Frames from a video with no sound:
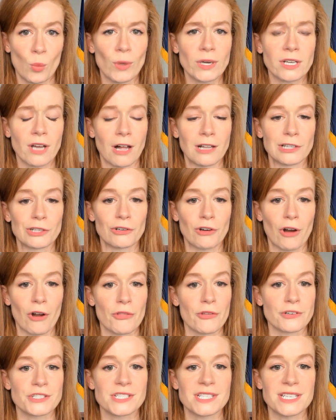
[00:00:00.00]
What color
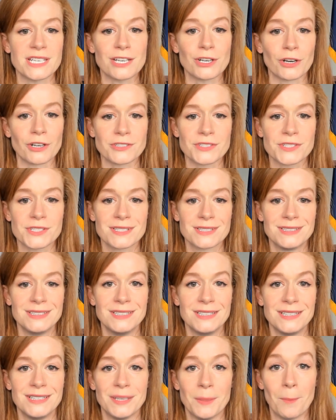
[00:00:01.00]
are their sneakers?
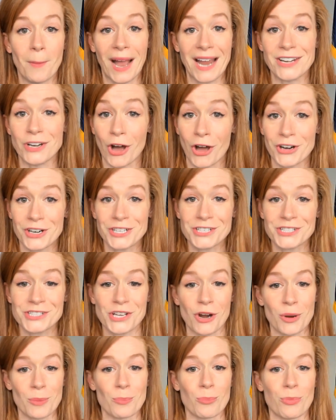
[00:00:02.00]
My daughters
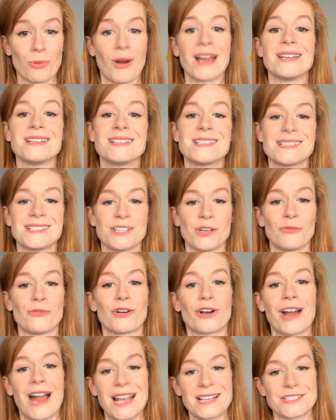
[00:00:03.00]
are bright
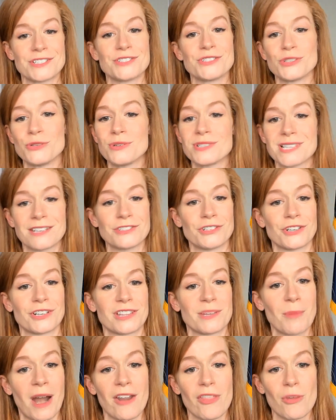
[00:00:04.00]
silver. As soon as I
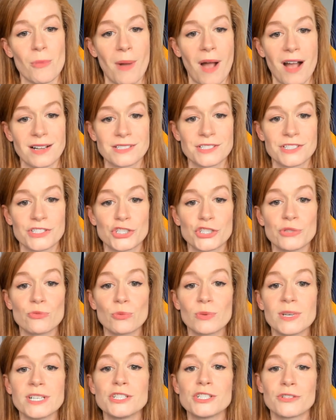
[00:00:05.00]
took them out of the box, she
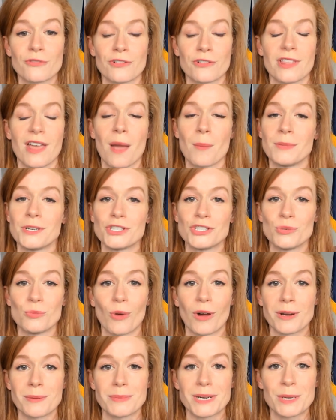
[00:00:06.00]
reached for them and she
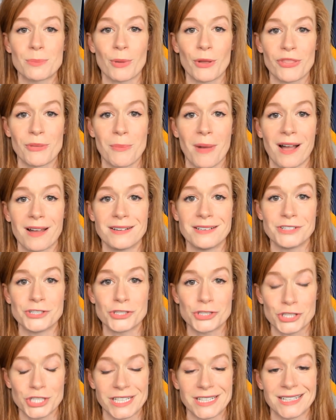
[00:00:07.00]
wanted me to put them on.
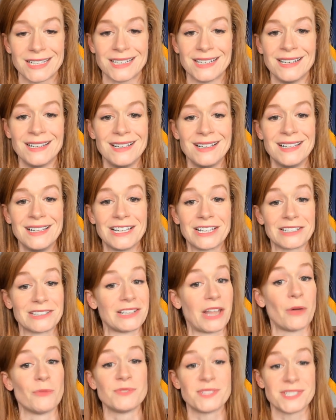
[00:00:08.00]
She
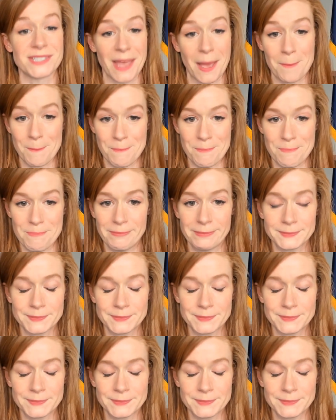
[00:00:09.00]
loves them.